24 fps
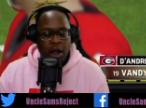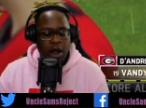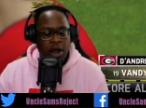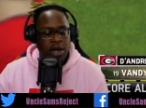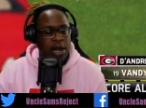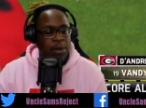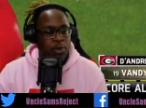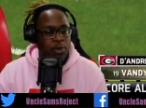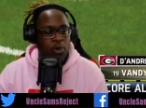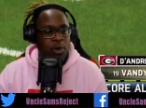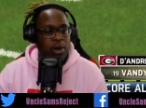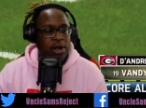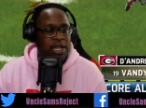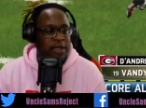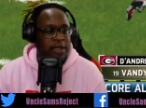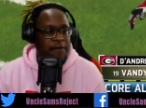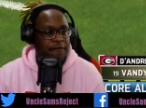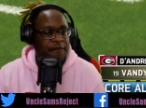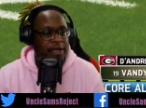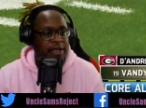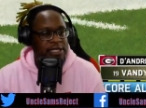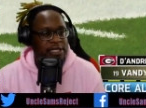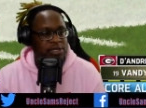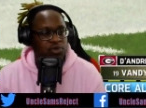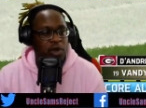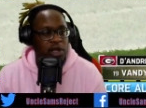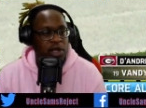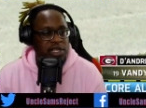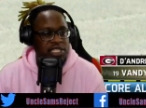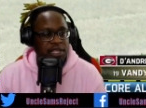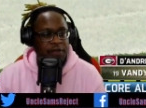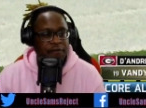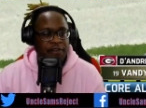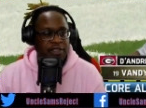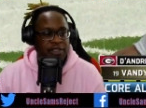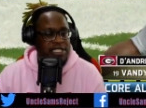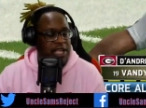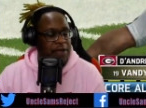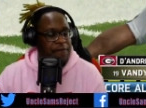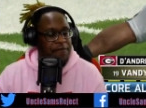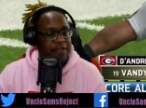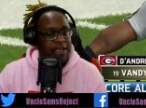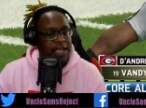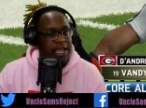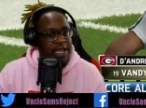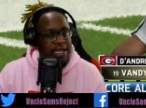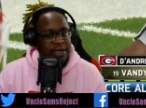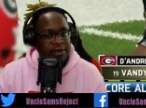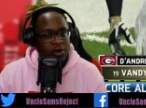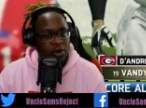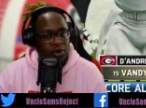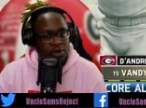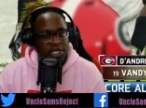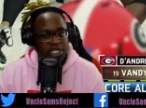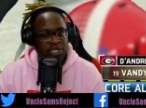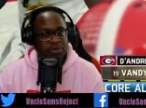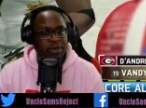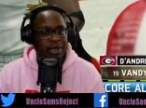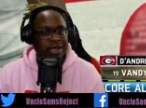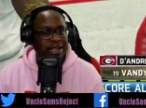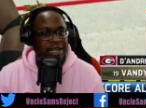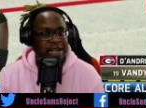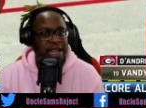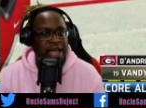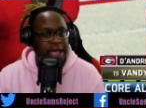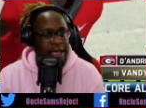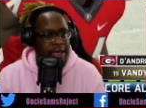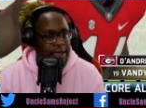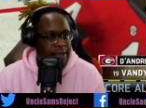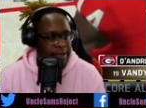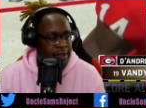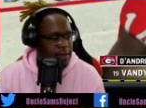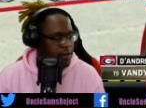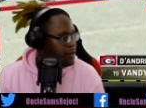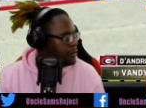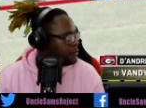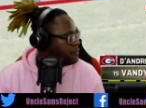our number one defense, rush defense, definitely ain't on display today.